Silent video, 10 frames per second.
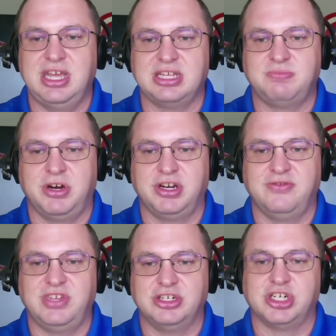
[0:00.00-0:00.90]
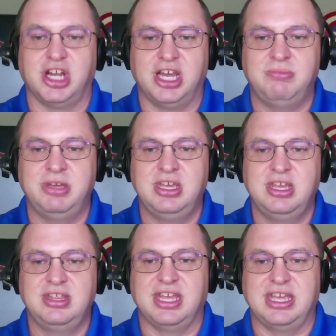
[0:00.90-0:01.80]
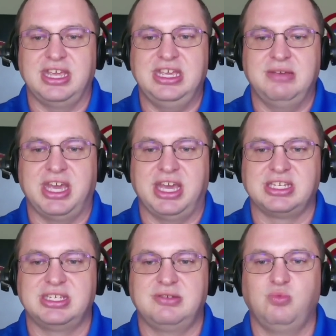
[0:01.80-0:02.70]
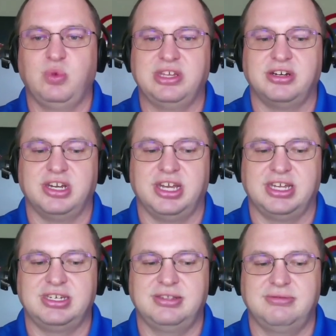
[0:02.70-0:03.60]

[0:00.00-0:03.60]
as part of their job that impacts whether or not